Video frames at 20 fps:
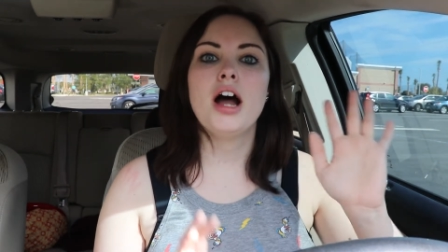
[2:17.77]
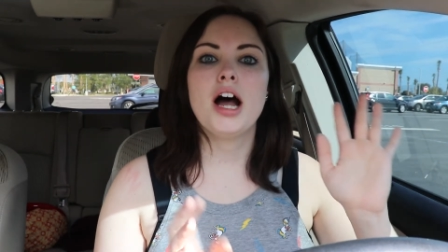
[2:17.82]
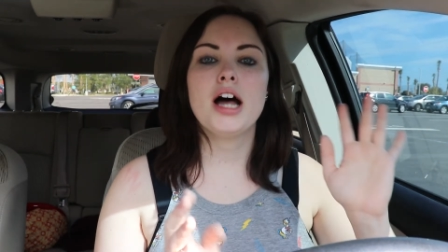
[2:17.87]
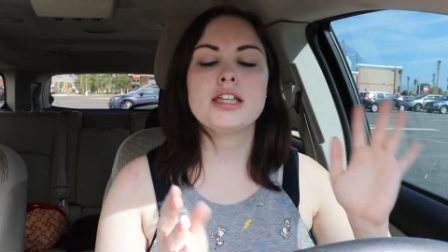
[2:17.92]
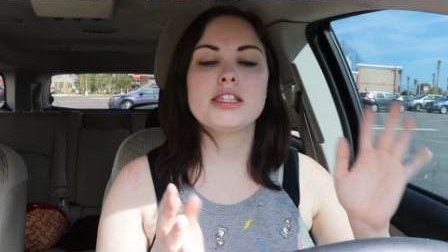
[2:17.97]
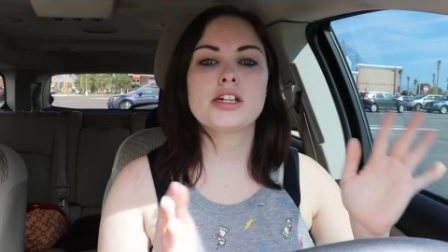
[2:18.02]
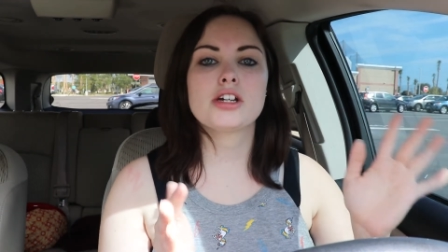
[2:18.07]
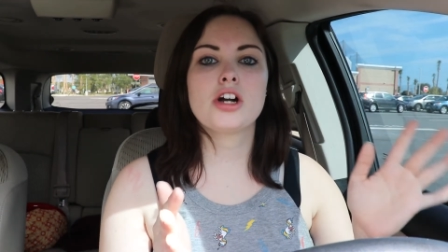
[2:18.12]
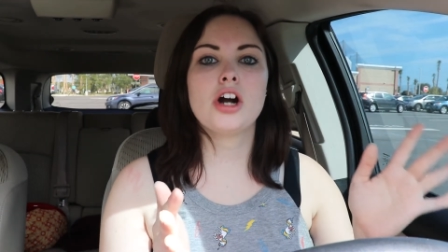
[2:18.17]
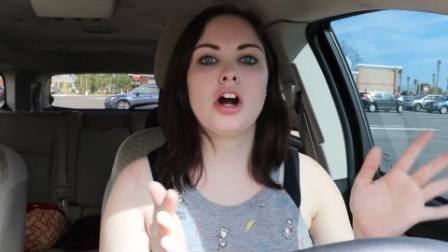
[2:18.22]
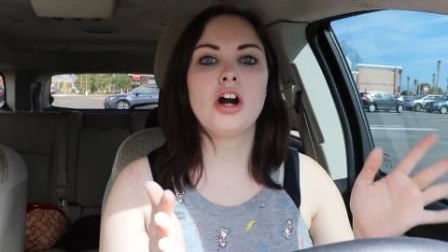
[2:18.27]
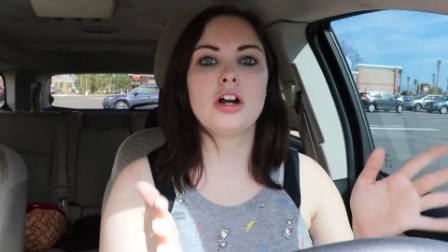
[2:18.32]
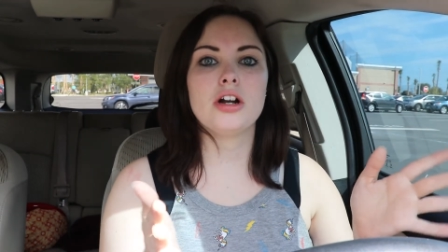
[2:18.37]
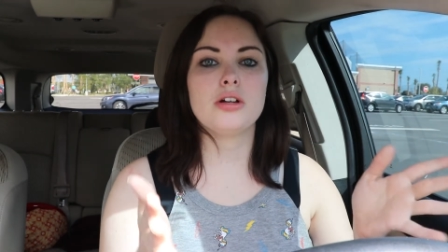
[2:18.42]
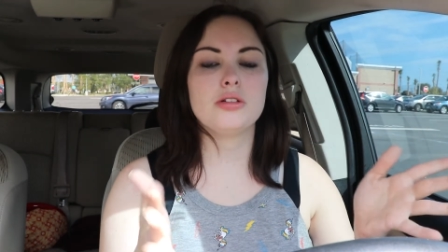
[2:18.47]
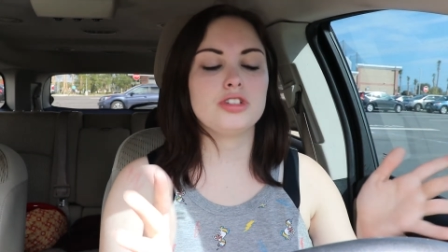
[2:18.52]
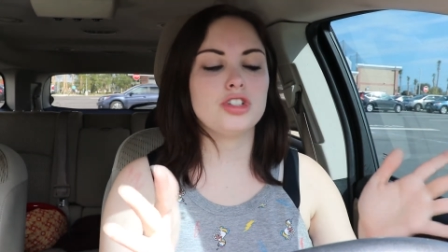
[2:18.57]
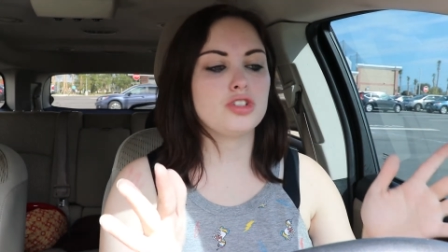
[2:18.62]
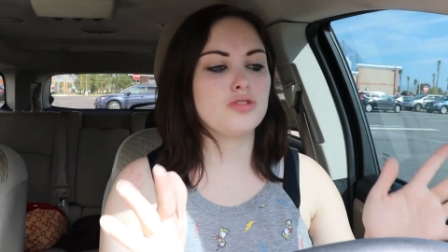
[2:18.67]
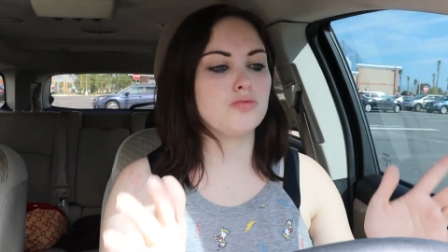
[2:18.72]
has a
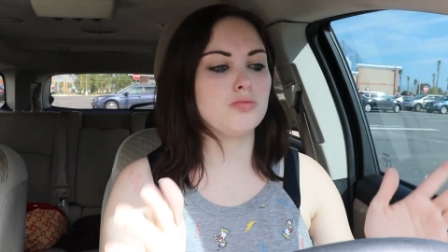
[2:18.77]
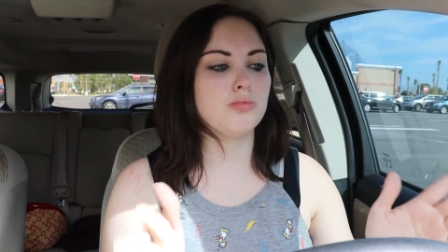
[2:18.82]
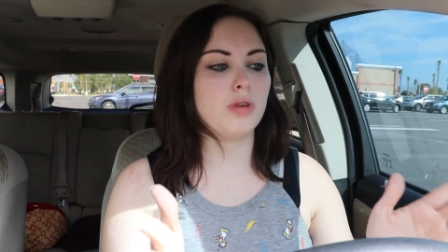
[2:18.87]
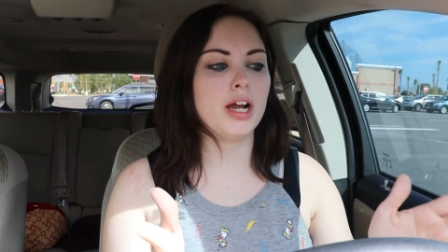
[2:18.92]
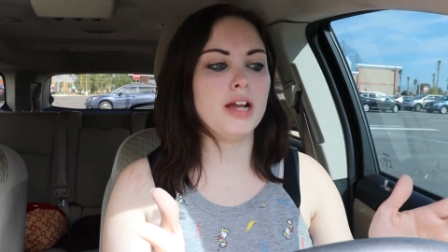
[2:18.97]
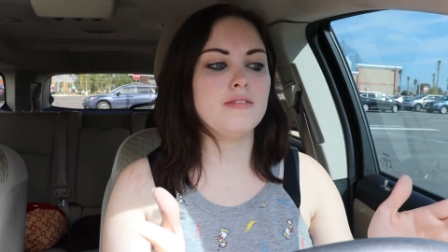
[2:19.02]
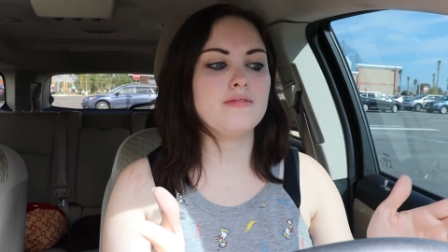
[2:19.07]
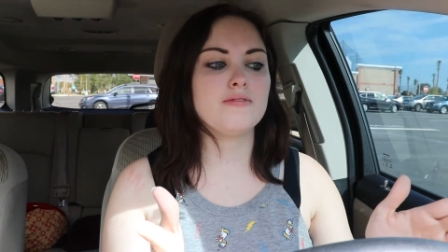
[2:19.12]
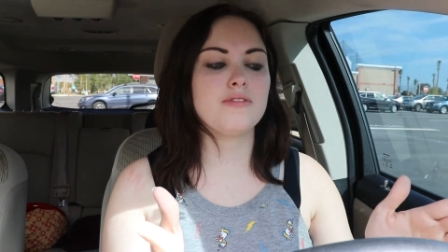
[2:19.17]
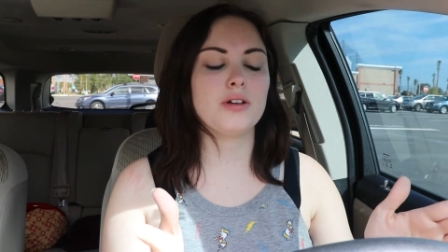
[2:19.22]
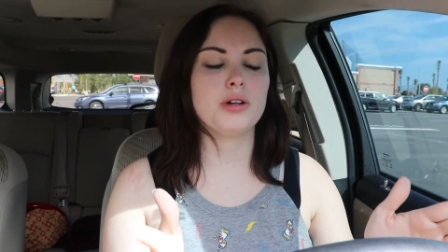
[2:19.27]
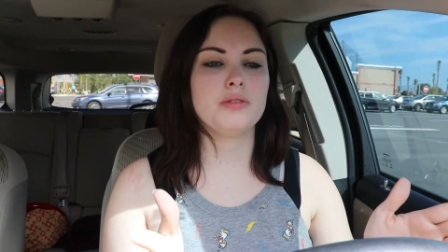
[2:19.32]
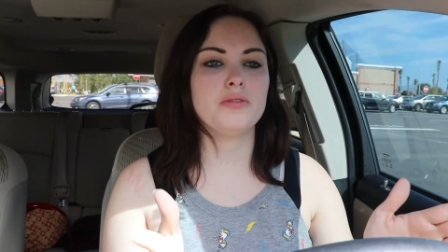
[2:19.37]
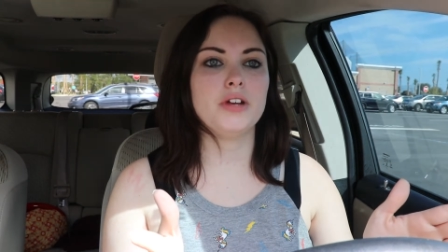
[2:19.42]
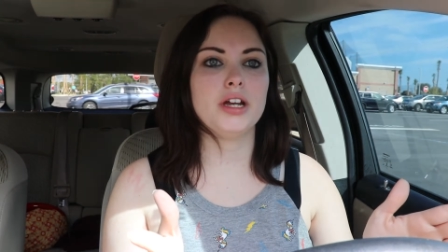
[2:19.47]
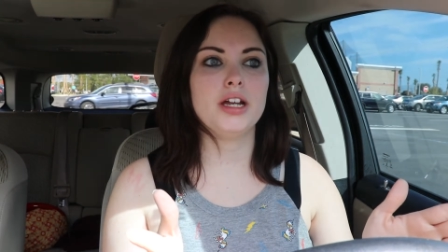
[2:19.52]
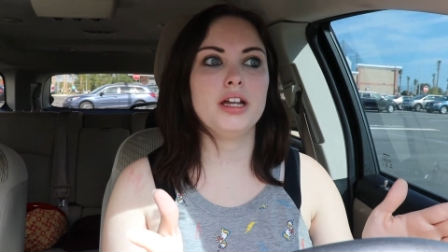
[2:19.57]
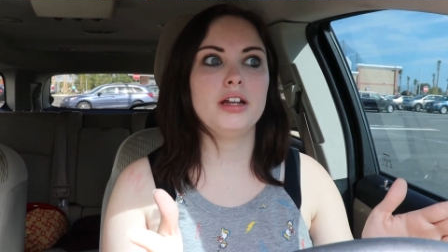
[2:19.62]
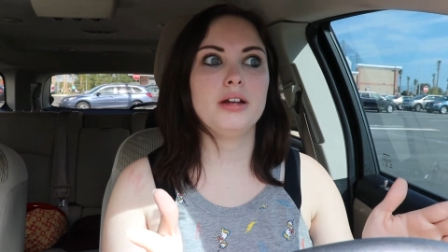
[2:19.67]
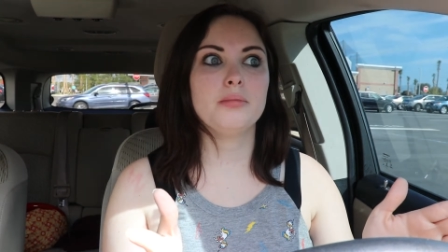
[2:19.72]
cart just right in front
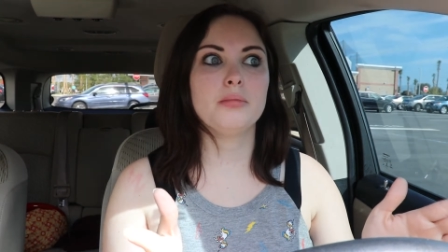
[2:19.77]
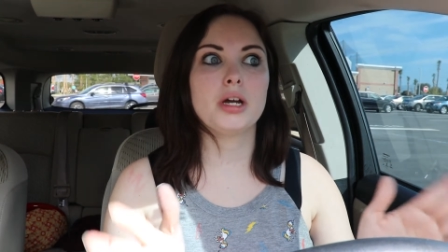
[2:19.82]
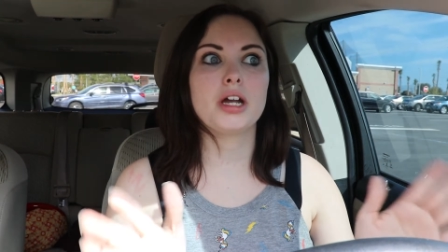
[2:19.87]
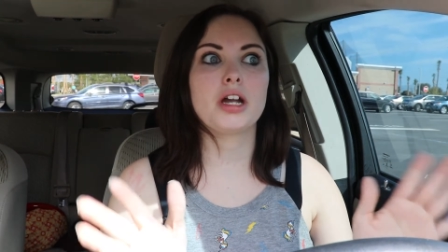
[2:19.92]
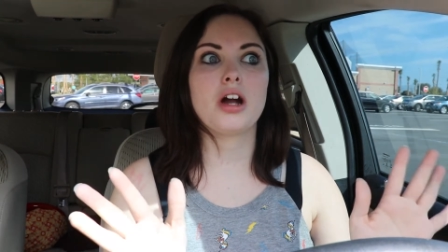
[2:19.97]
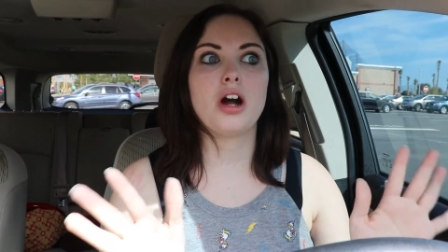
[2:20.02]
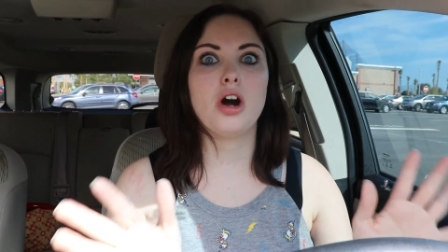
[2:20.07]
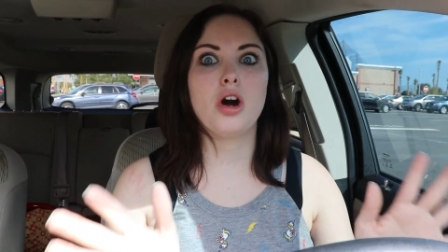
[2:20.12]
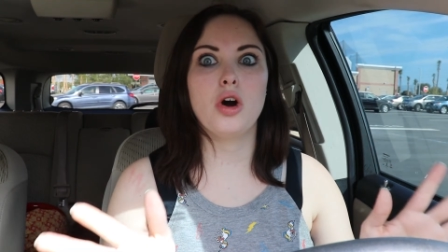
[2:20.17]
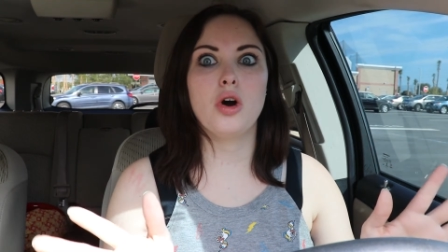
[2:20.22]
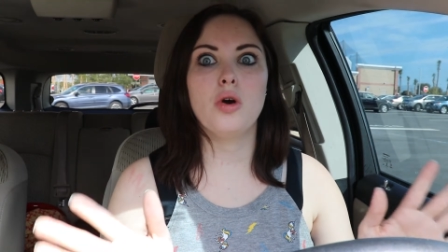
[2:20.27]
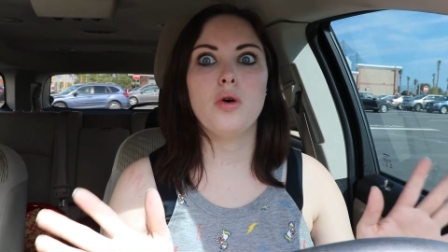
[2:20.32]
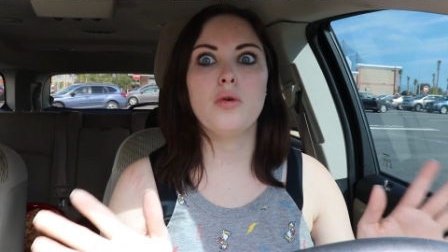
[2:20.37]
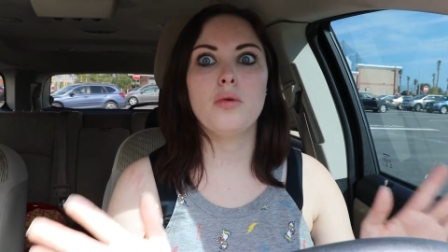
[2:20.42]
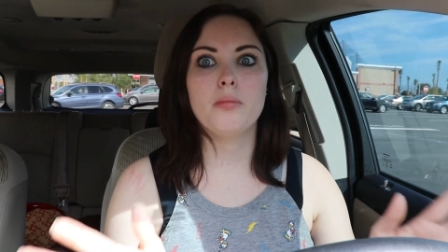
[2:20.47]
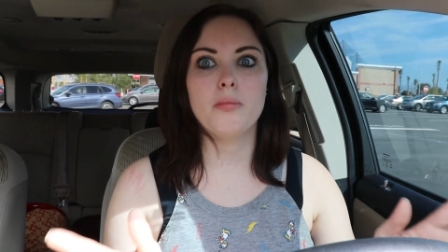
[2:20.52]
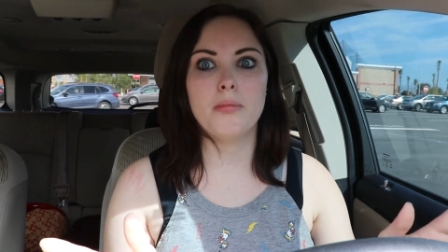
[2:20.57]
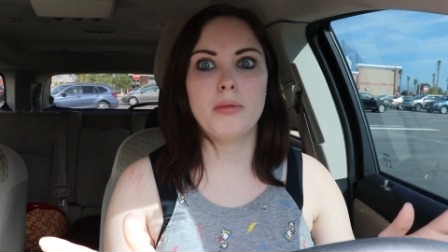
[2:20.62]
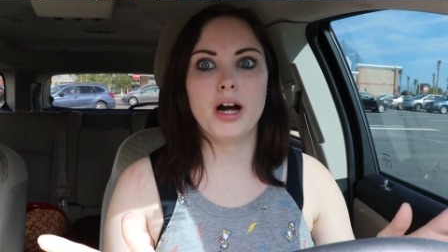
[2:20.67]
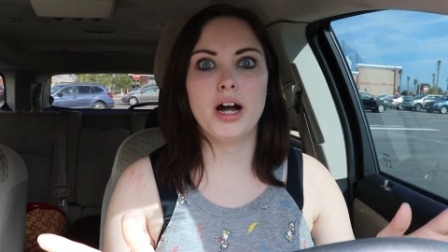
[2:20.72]
of it and I'm like
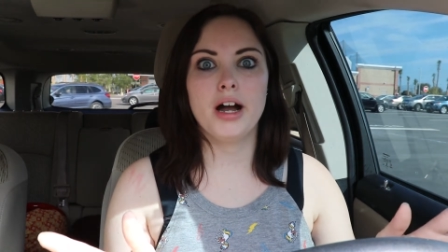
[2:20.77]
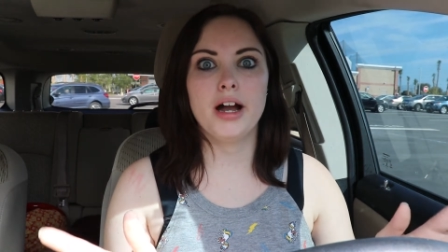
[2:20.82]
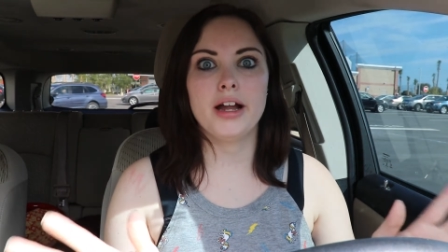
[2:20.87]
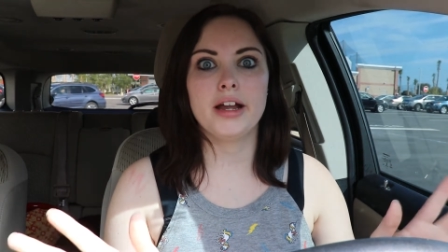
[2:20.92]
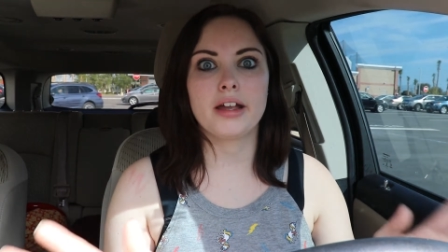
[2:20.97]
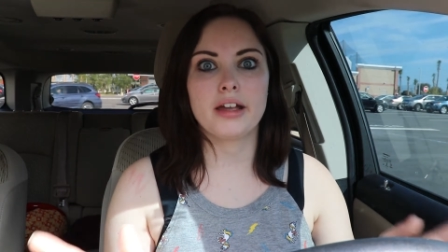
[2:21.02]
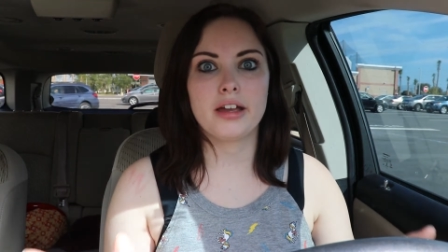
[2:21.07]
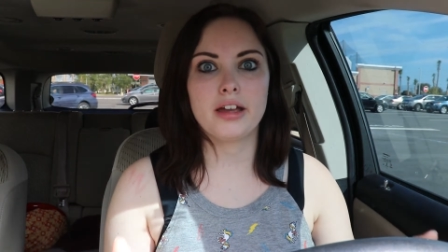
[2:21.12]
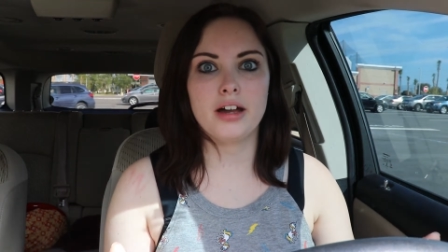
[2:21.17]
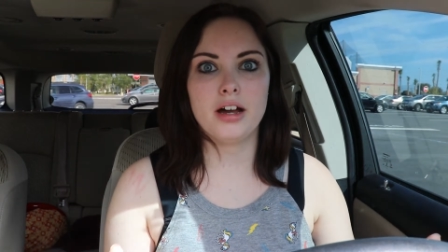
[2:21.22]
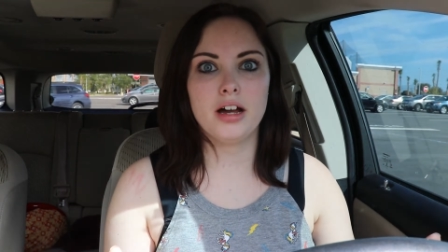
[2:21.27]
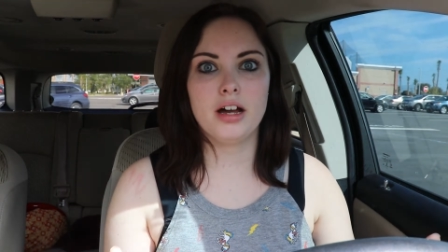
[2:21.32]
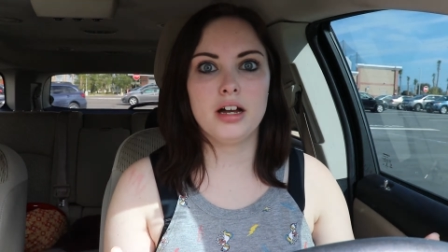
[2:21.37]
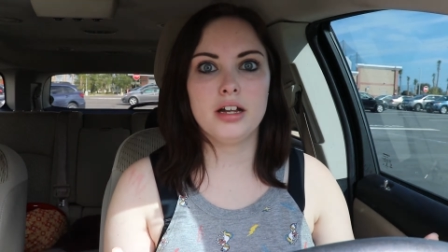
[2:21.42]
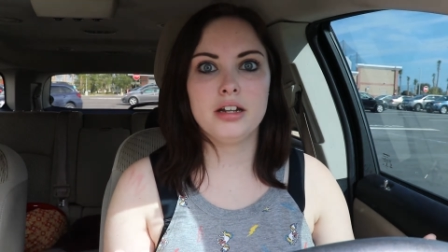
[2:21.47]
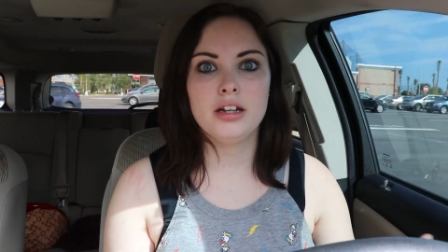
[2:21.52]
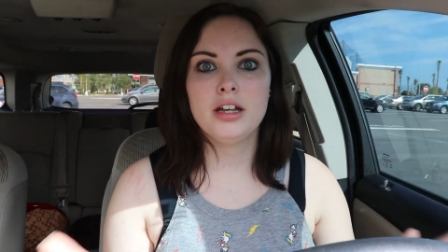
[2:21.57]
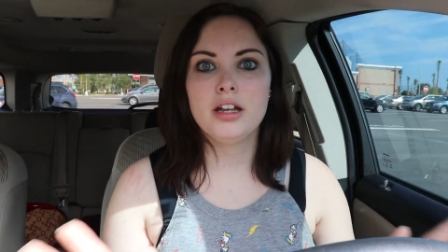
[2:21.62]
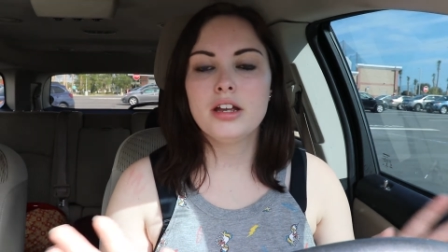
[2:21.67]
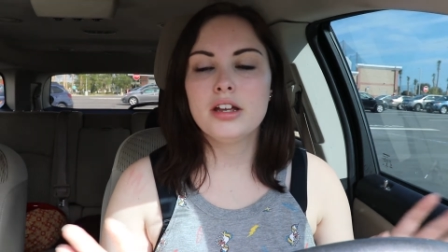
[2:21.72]
oh my
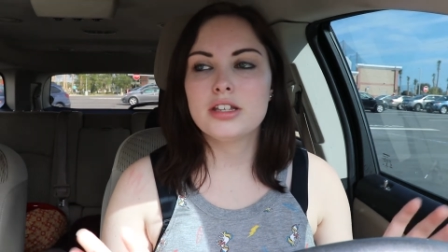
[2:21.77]
god